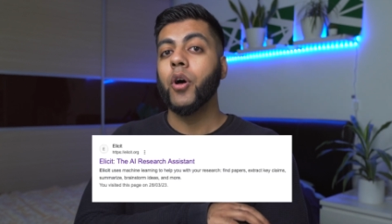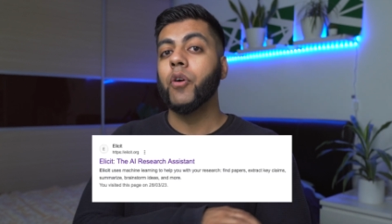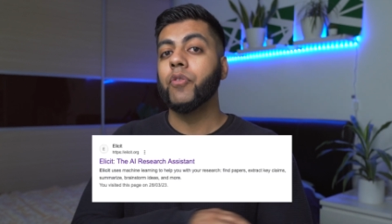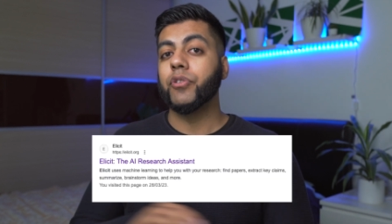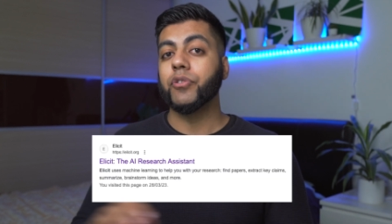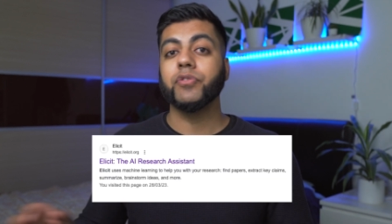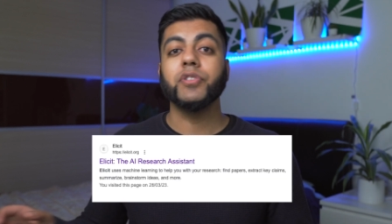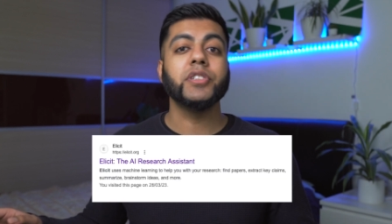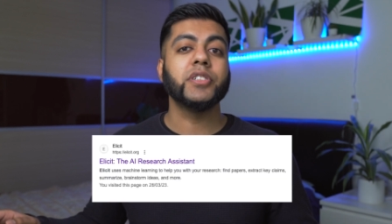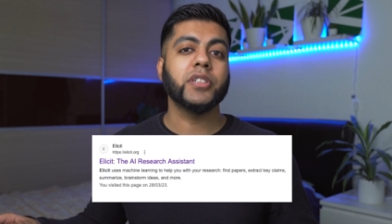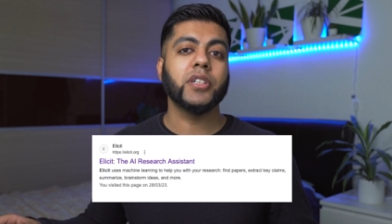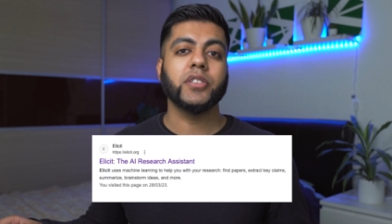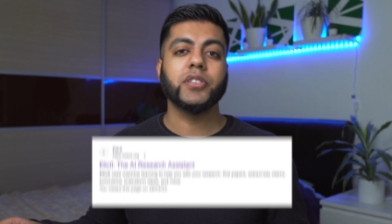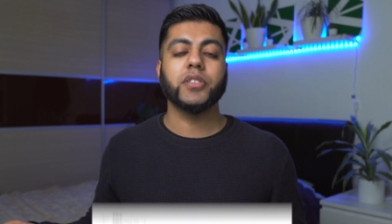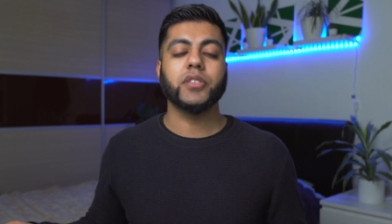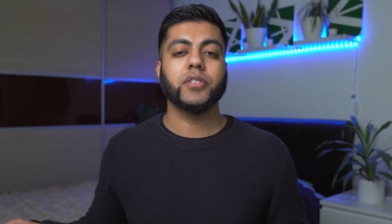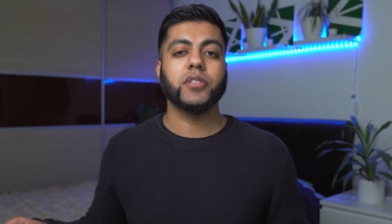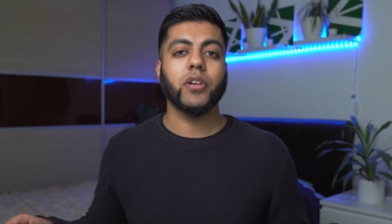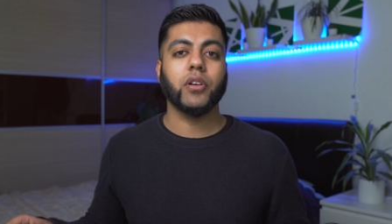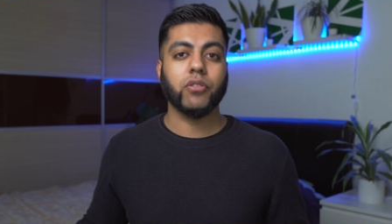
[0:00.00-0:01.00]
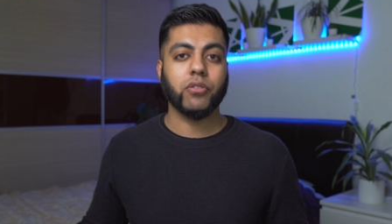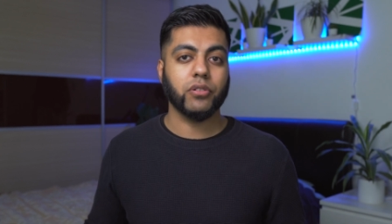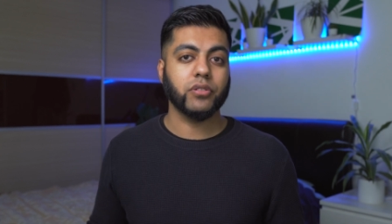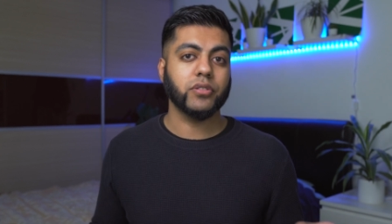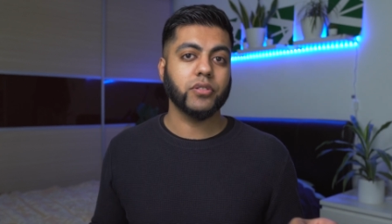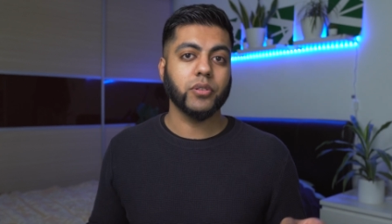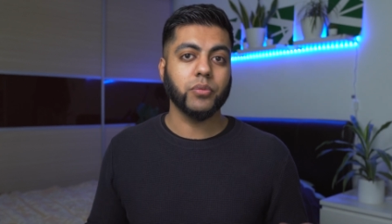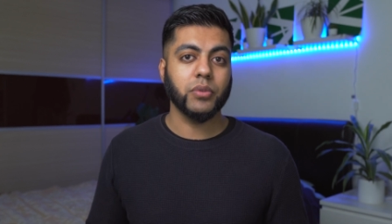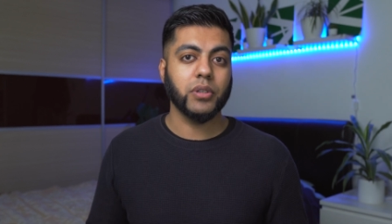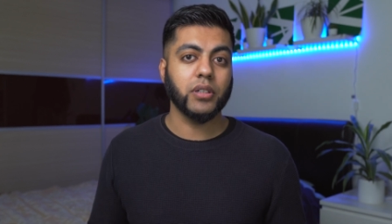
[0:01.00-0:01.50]
for researchers
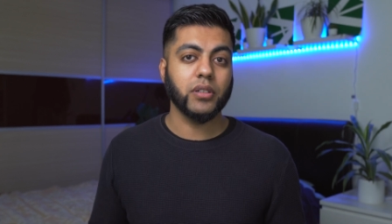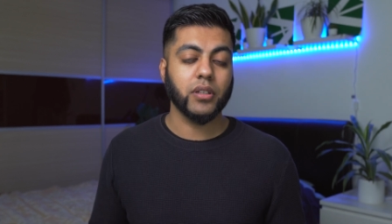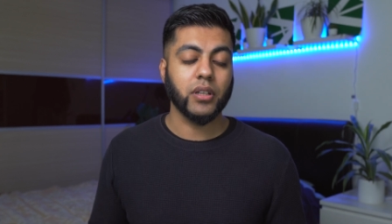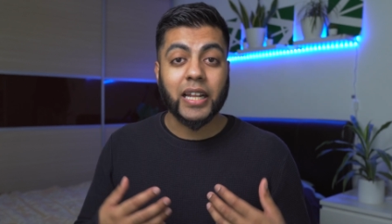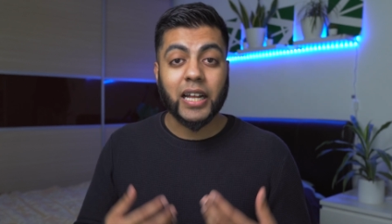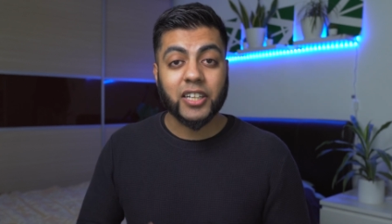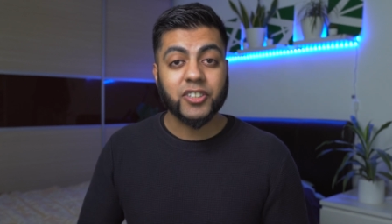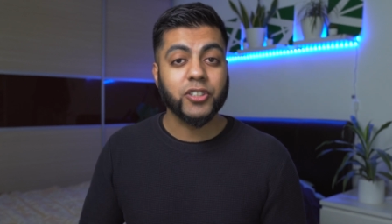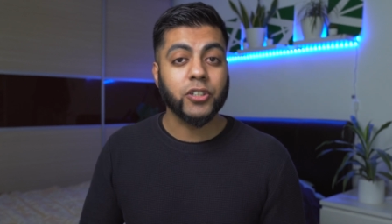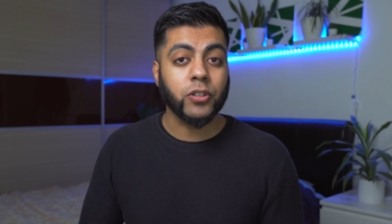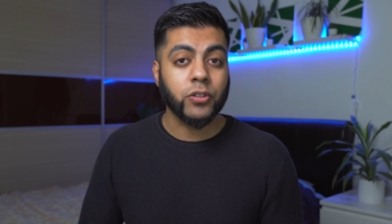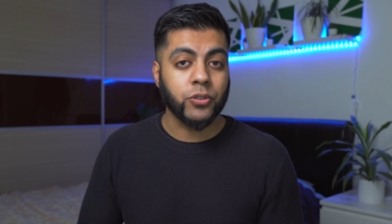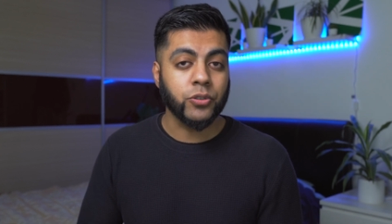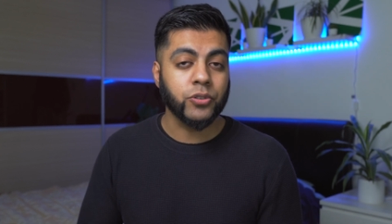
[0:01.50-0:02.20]
across the world. It actually